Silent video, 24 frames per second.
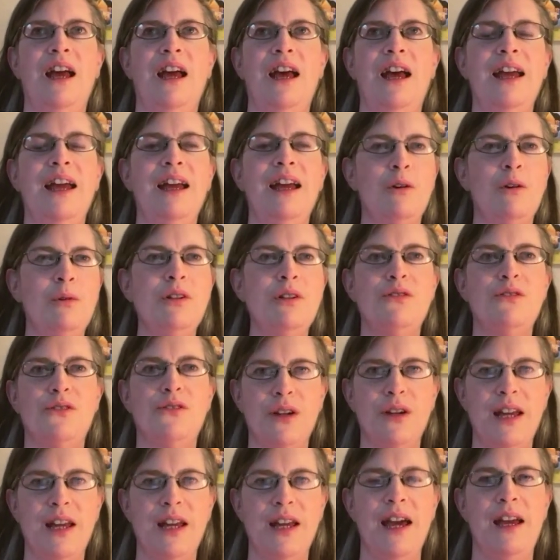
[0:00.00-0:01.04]
I always
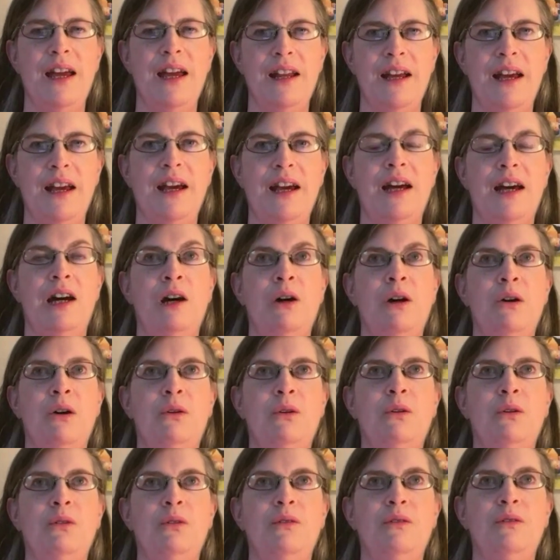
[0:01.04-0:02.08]
forget
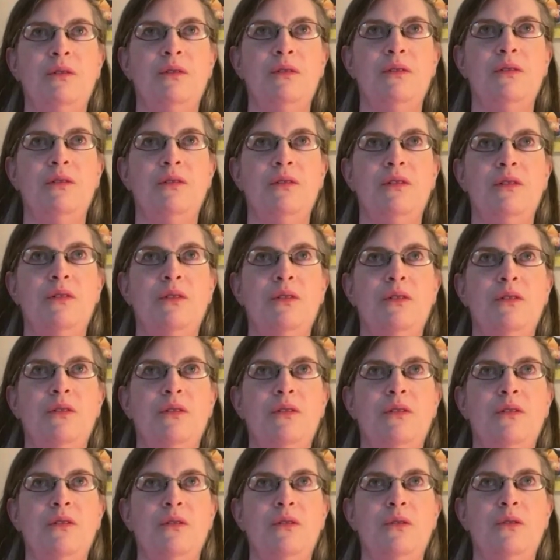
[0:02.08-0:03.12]
how
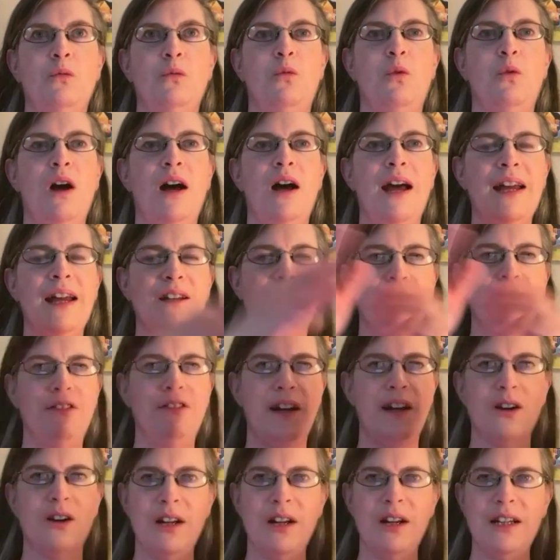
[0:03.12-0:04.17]
wide
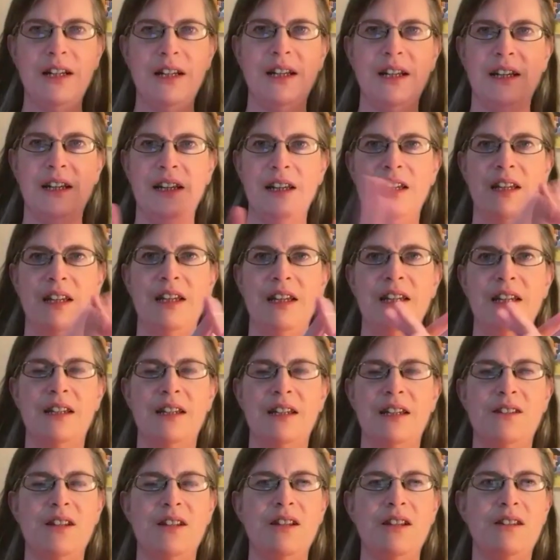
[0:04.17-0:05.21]
varied he
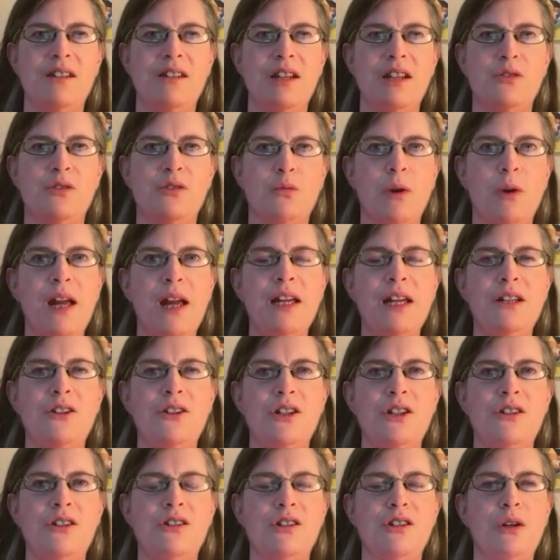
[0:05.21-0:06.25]
is. His range
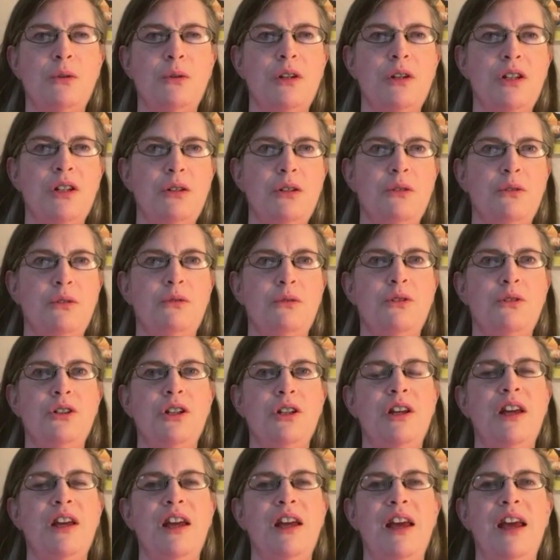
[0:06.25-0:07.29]
is so huge.
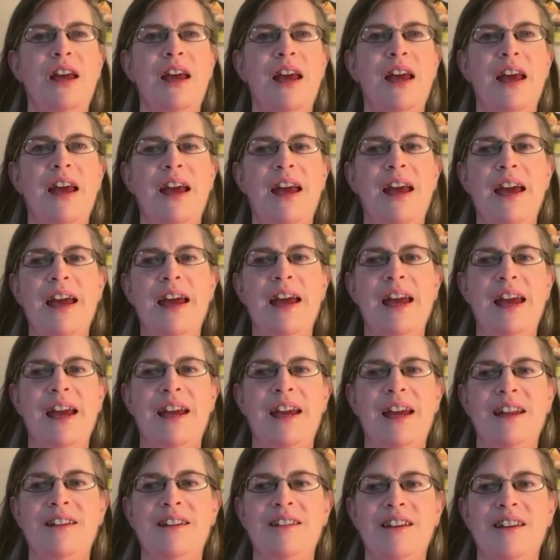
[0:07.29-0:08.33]

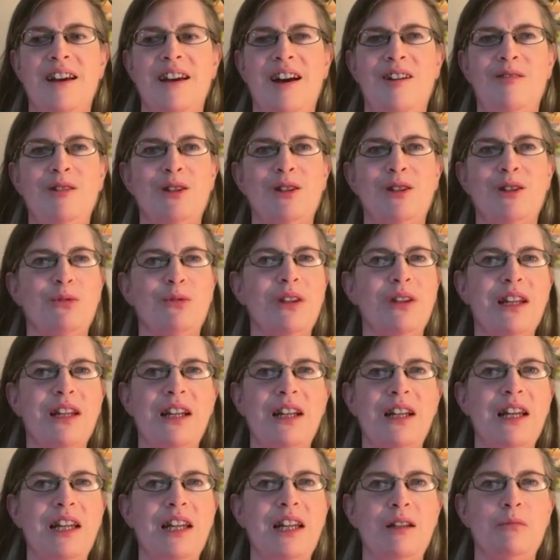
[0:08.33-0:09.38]
And it's really
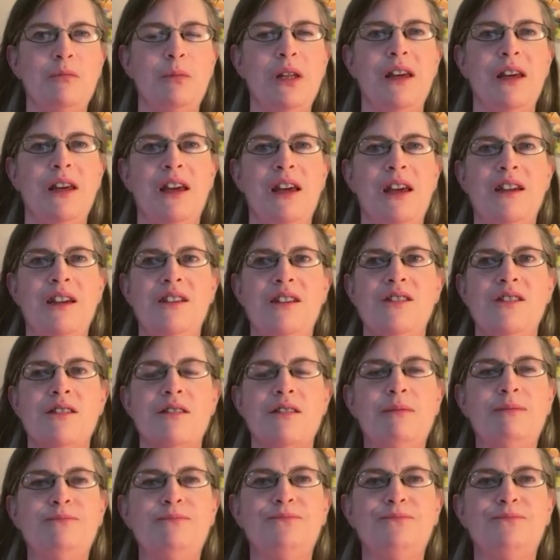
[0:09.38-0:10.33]
neat because,